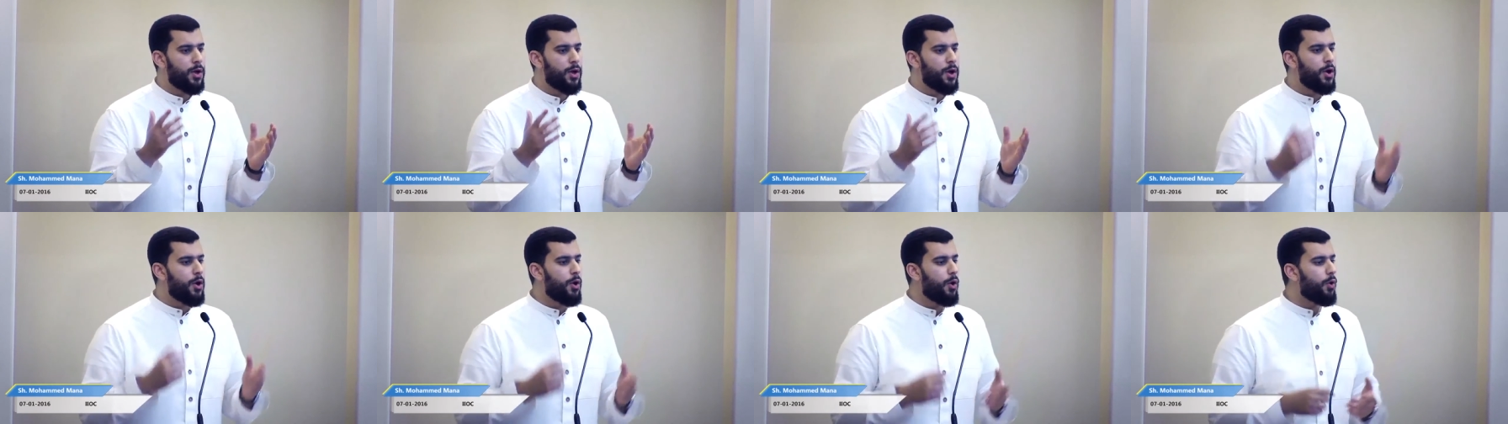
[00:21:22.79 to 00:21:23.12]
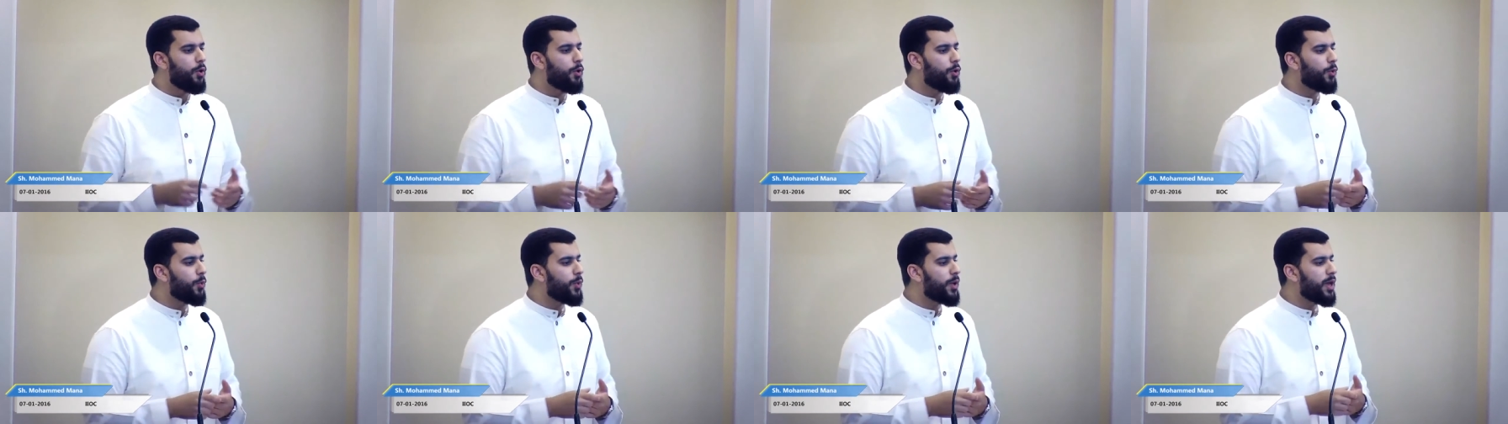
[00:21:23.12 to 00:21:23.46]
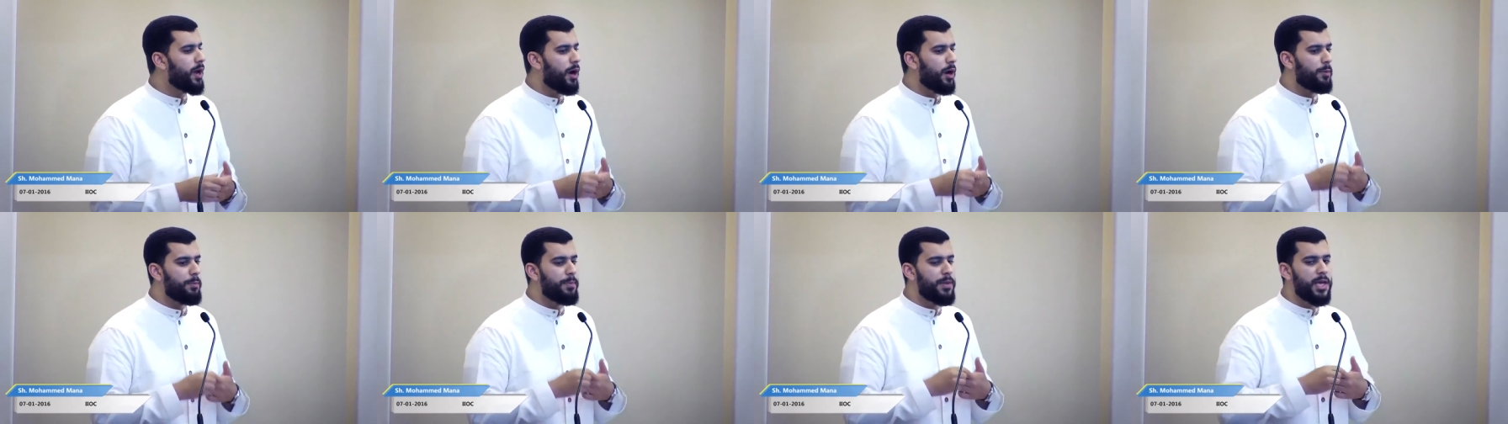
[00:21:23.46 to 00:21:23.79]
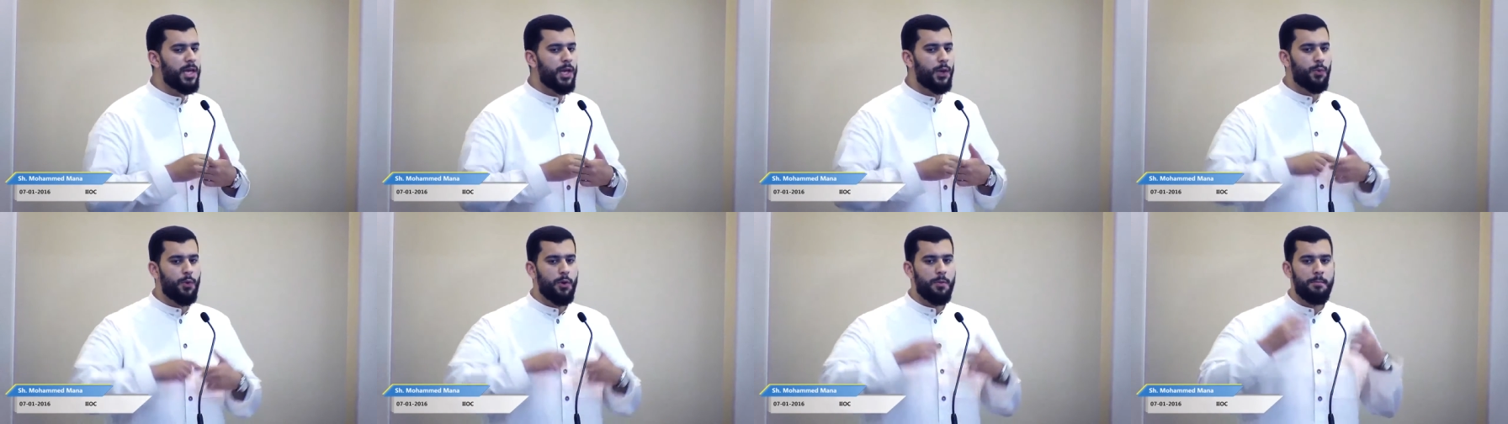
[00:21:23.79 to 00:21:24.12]
or we are being
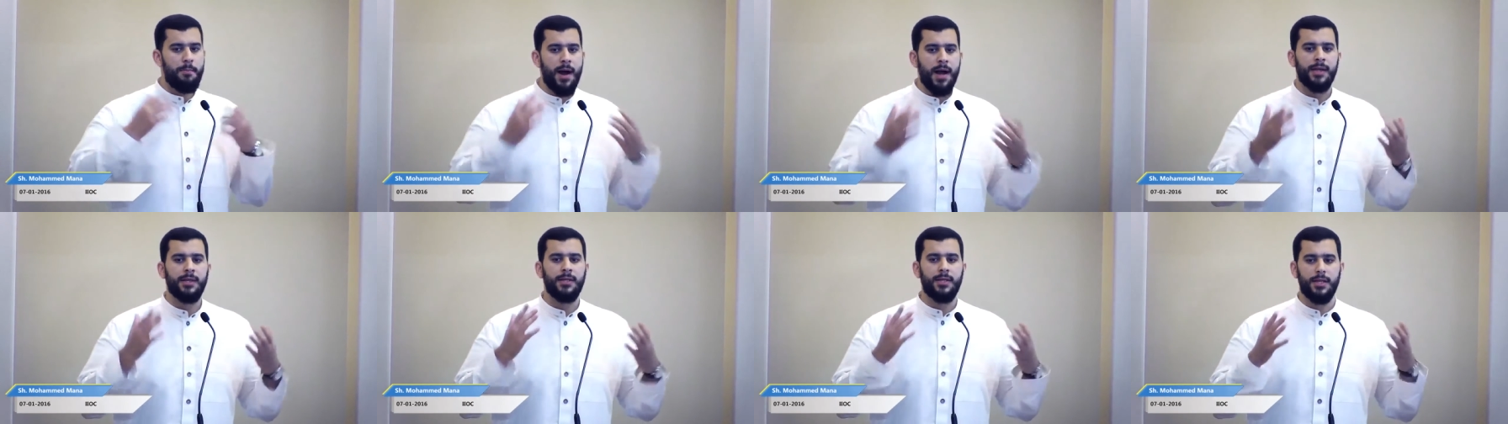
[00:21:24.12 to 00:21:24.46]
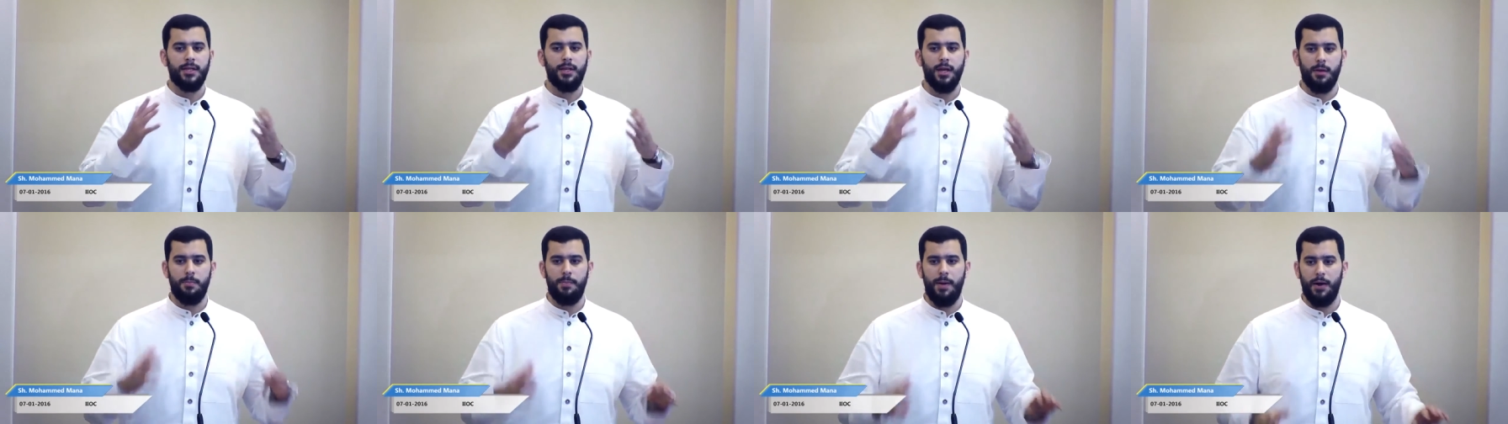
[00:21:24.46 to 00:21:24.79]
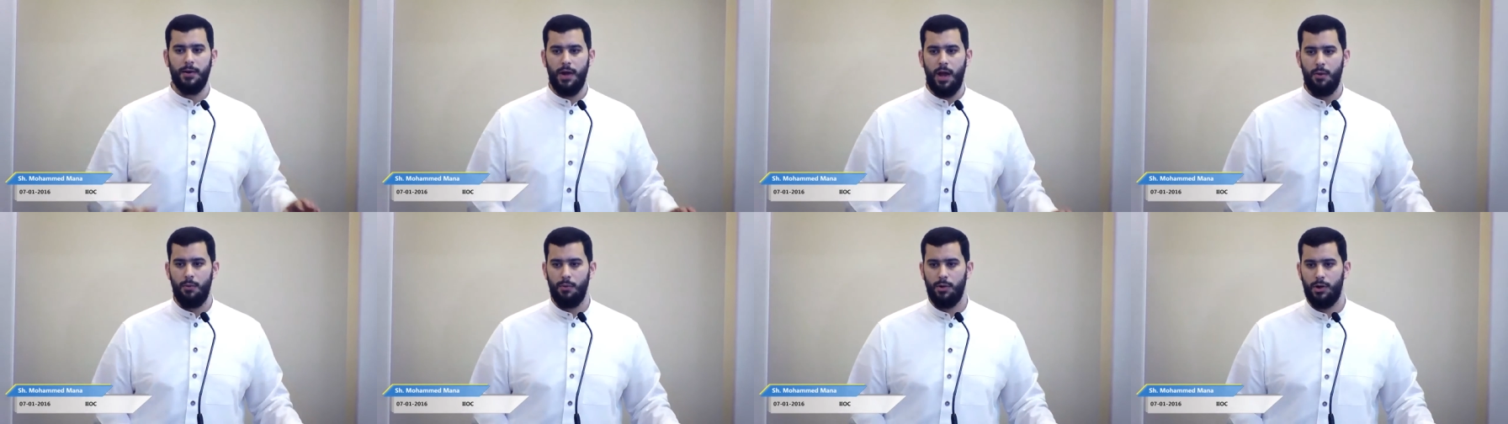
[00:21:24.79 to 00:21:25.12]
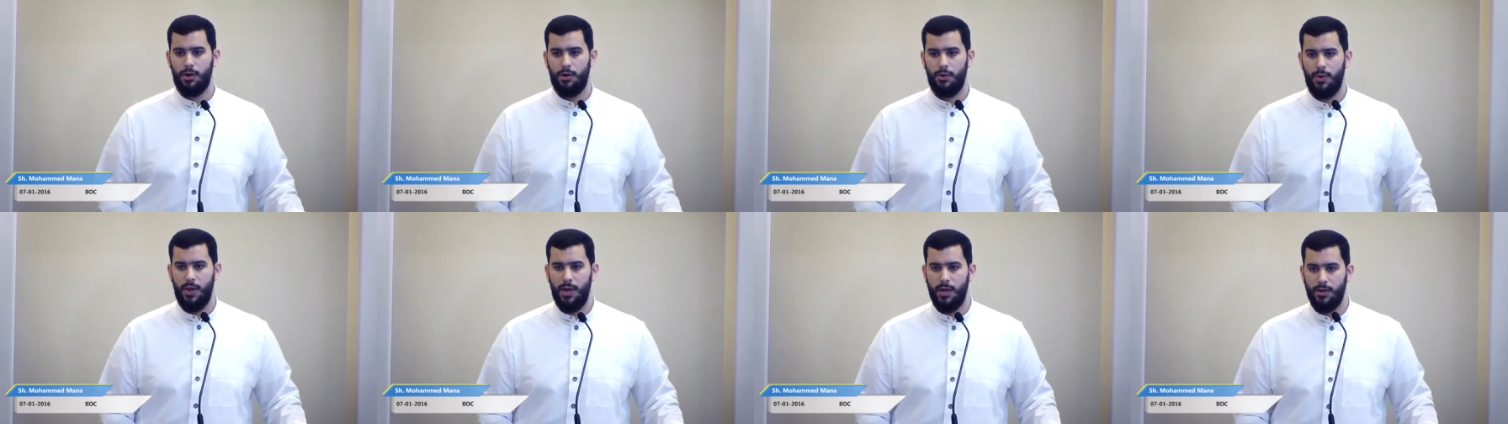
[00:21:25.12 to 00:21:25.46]
reminded about our
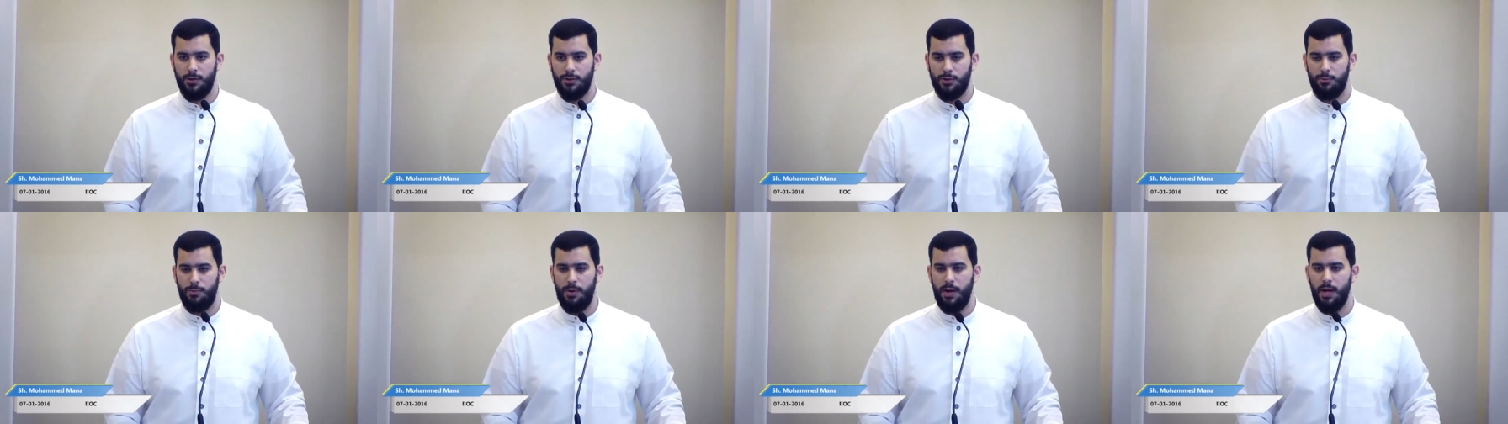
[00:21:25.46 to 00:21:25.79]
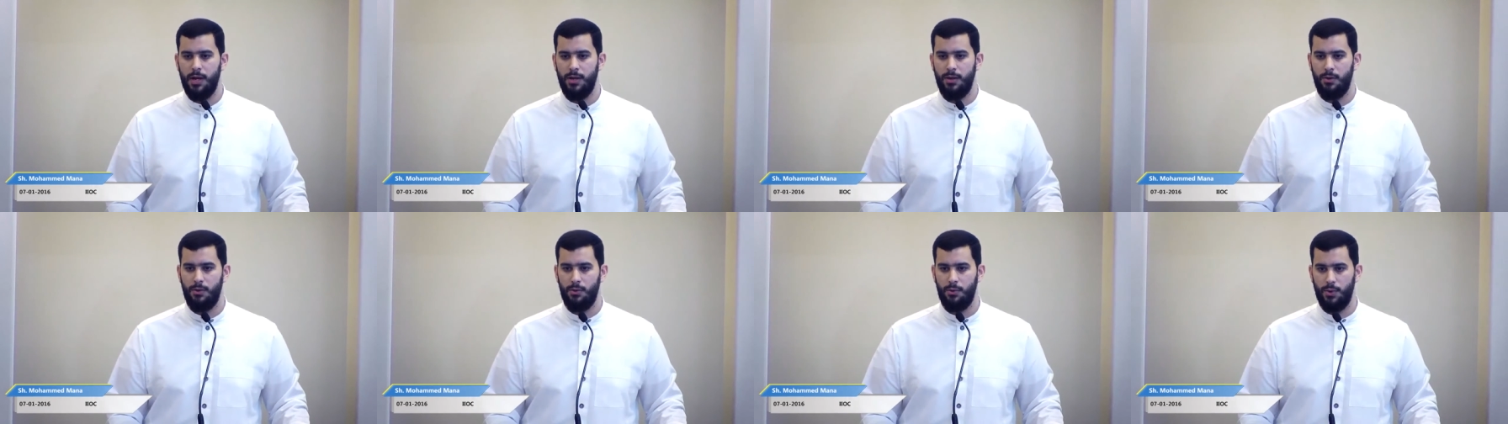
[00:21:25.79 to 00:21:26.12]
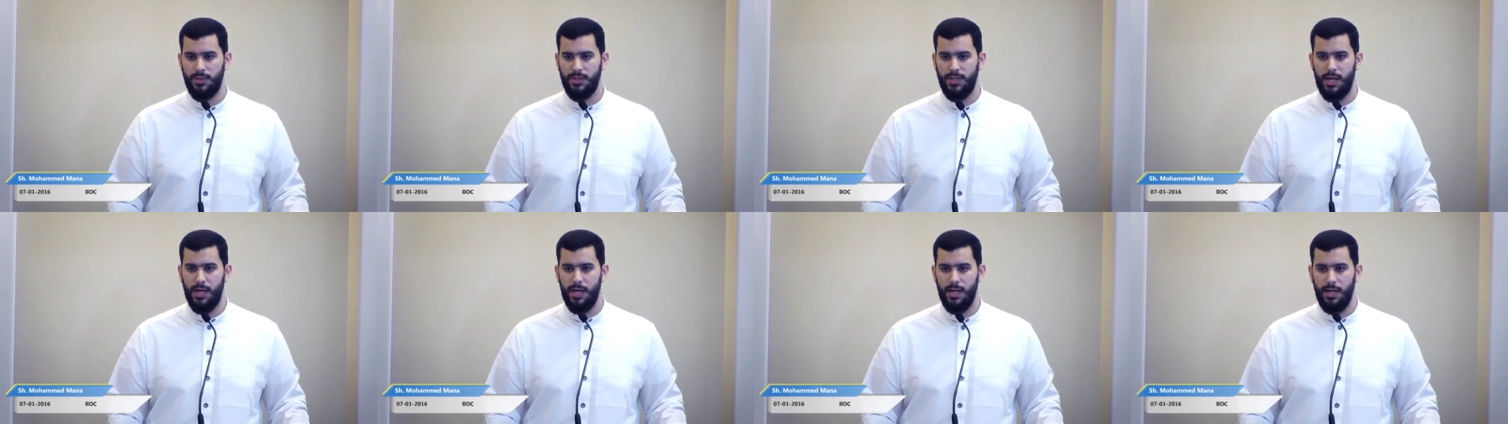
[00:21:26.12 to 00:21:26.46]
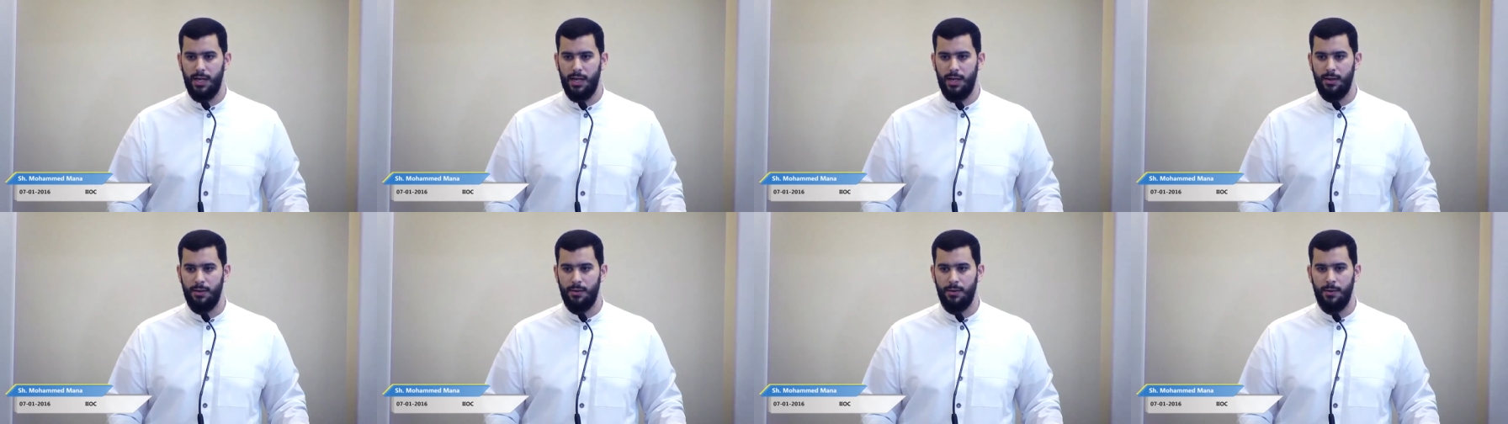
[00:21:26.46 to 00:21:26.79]
Creator subhanahu wa
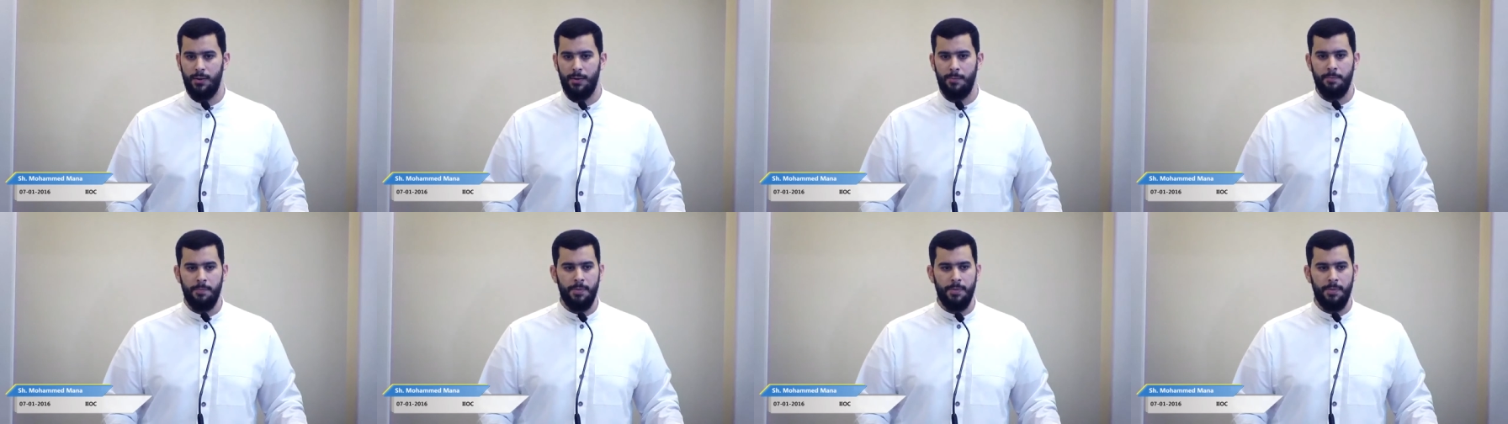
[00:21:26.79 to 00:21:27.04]
ta'ala.